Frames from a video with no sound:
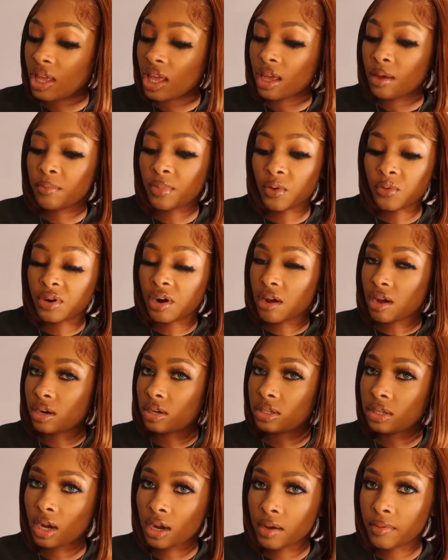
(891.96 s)
but we're not going
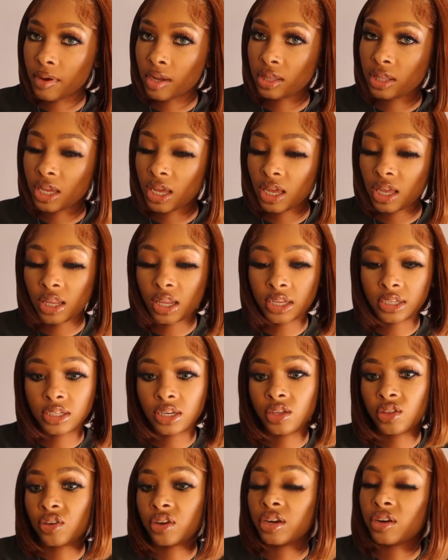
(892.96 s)
to talk about that. That's
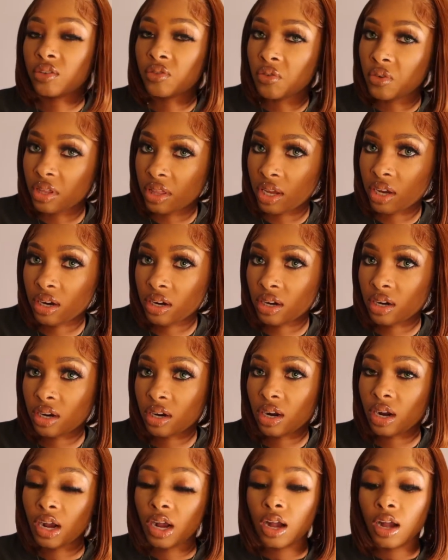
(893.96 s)
neither here nor there.
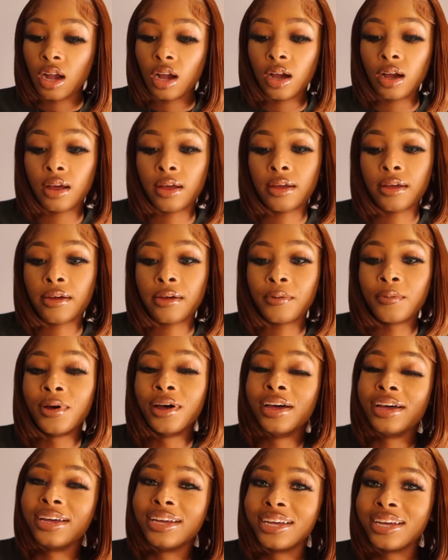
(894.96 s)

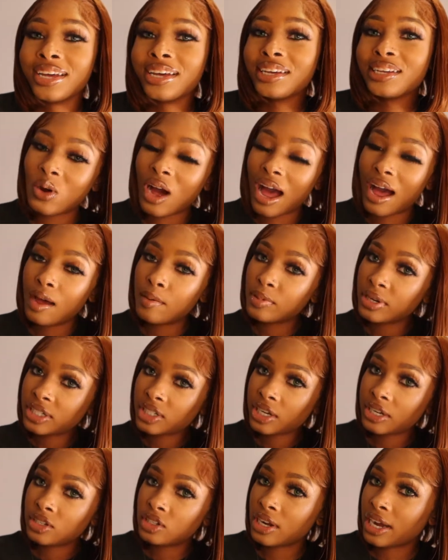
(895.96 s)
Well, I
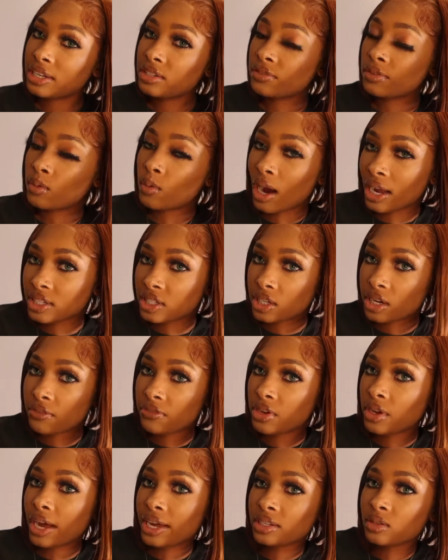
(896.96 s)
appreciate you guys for watching. If
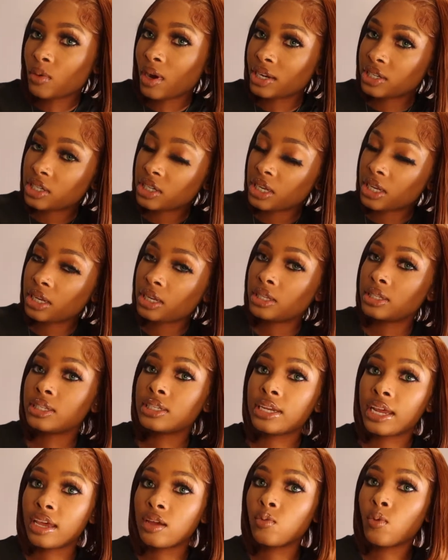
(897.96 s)
you guys watched it and
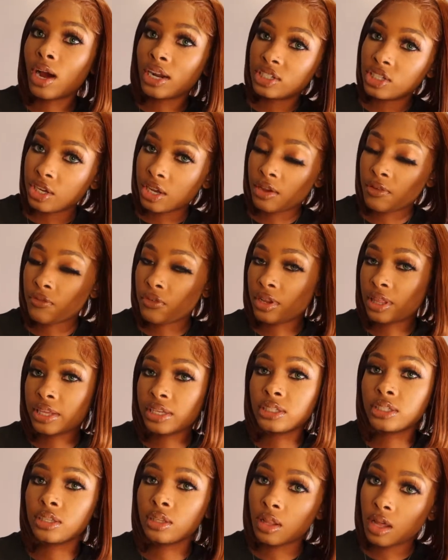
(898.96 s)
stayed watching it for
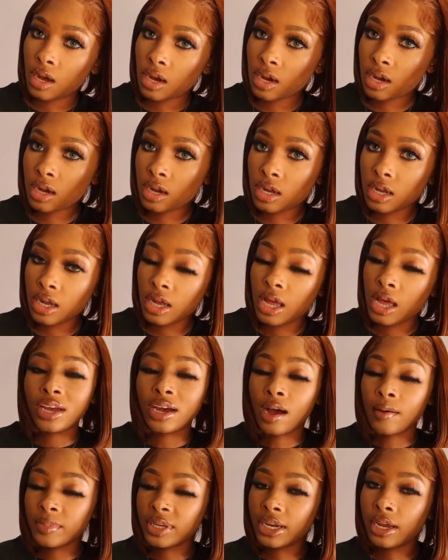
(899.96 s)
this long,
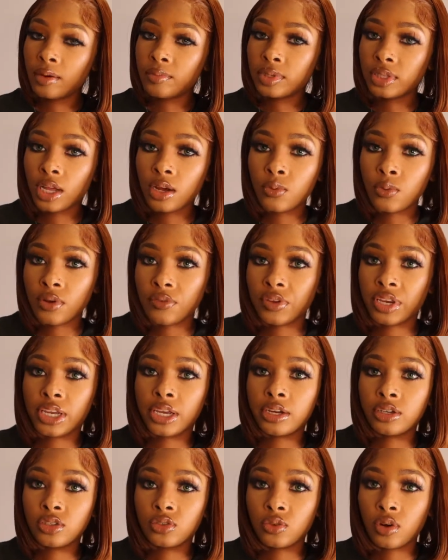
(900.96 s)
comment down below what
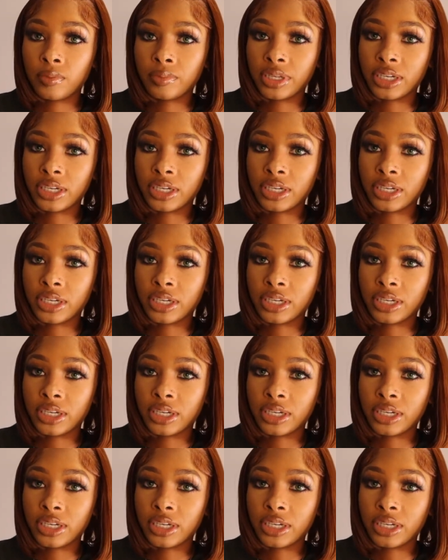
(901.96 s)
videos you want me